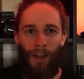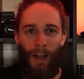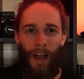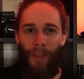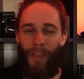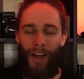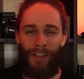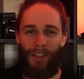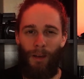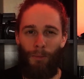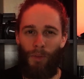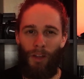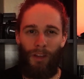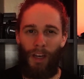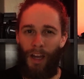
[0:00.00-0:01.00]
And that's
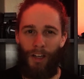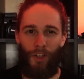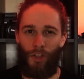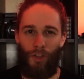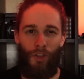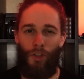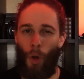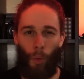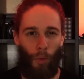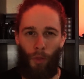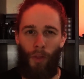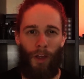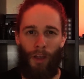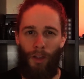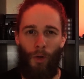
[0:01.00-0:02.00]
something that I just don't
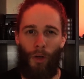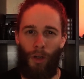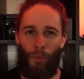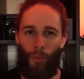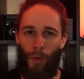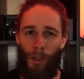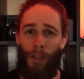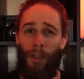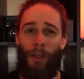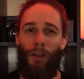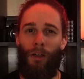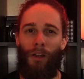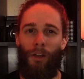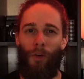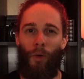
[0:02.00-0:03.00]
think you can really get
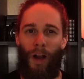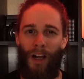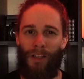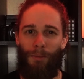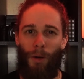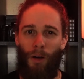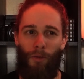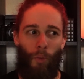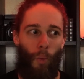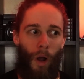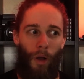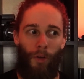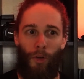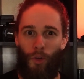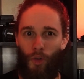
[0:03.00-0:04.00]
a good grasp of
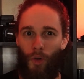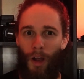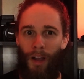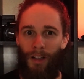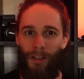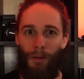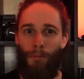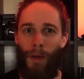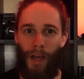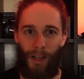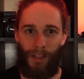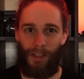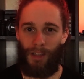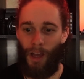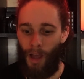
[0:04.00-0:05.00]
while you're trying to
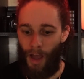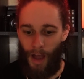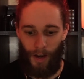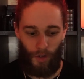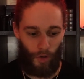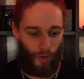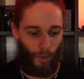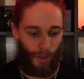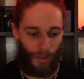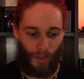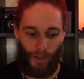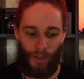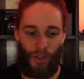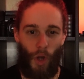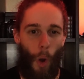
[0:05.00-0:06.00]
mix and you're doing
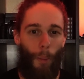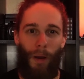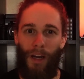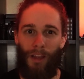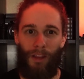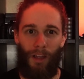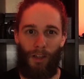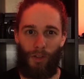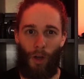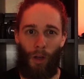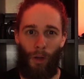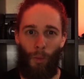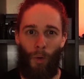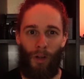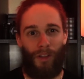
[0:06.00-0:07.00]
so many things
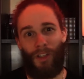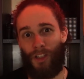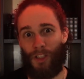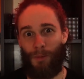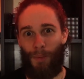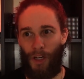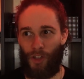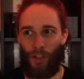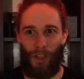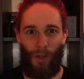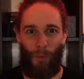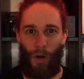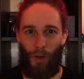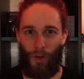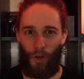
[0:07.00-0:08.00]
all at once, and especially
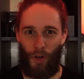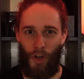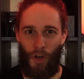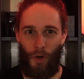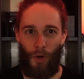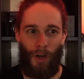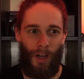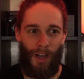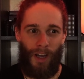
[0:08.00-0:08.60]
while you're new